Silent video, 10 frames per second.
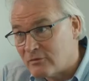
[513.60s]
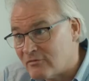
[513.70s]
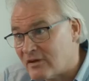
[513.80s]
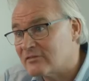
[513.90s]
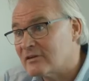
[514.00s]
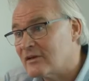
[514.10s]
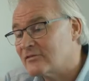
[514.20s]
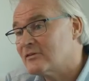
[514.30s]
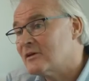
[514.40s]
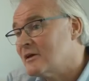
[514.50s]
to invest
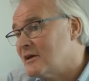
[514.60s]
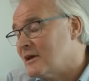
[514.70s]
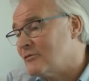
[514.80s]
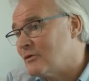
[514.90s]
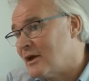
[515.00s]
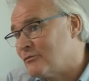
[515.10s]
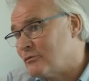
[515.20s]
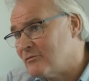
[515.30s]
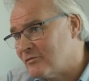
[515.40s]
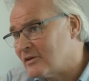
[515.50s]
less. If we have
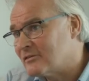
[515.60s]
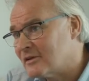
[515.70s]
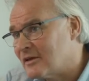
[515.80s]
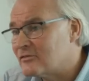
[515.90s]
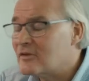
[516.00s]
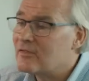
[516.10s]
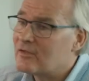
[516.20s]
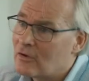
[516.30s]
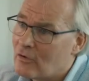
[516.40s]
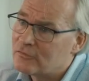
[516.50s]
to invest less, then
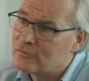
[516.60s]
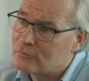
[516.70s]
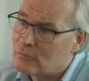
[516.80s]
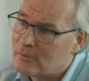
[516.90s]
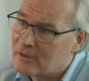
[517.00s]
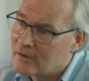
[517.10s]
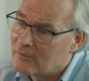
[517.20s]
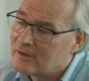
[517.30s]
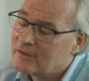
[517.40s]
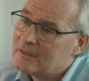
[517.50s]
the costs will be
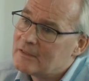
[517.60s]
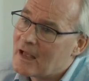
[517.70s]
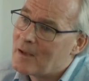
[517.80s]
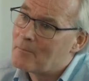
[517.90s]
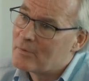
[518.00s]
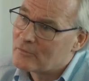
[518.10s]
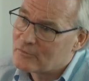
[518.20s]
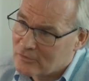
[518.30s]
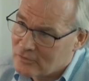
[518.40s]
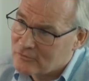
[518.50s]
lower and bills
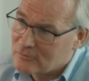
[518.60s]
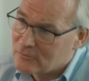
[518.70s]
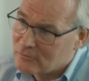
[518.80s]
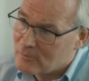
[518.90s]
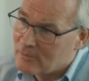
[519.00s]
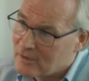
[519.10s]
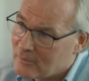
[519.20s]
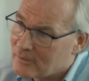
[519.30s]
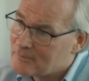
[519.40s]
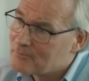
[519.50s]
to customers will be
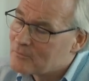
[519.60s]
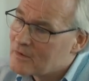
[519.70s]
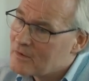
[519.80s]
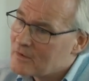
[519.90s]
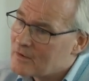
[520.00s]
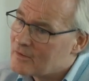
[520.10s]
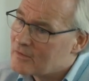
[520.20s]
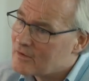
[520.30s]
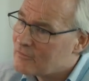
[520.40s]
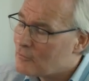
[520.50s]
lower. And
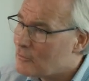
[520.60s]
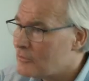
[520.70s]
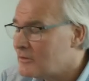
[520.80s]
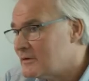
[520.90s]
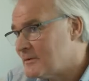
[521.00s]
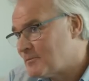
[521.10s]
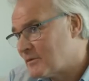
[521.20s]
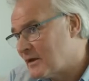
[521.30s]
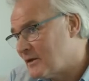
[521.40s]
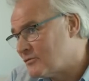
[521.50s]
therefore,
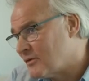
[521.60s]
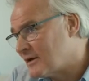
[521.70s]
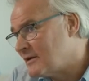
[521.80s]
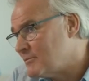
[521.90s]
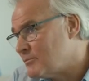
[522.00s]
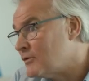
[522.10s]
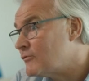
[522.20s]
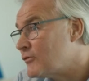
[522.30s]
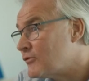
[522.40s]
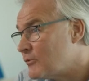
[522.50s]
it's vitally
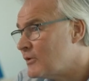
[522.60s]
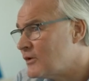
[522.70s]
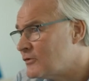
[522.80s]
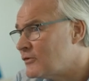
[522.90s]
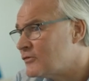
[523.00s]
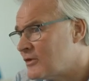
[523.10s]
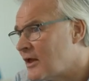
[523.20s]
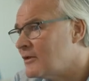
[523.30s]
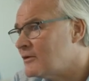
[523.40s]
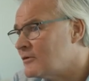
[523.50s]
important for us that we
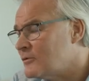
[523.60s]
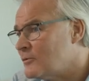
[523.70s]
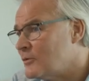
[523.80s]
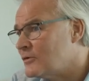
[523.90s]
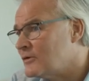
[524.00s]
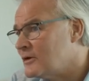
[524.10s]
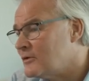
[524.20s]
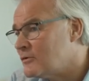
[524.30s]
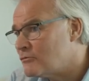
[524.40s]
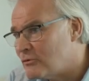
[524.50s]
understand what the,
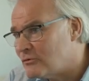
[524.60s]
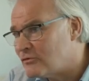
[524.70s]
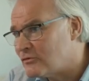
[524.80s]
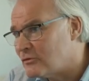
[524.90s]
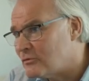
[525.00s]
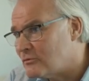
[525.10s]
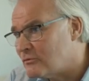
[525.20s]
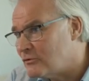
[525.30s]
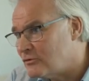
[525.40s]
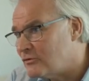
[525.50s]
the routes to
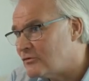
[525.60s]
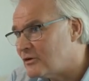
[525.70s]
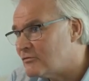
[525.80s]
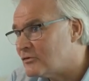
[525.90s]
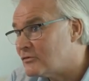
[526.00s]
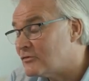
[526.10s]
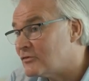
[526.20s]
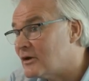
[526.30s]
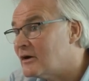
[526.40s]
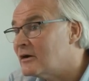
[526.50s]
reducing
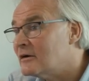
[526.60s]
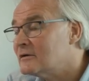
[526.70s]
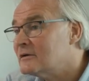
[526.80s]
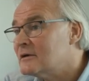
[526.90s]
efficiency are,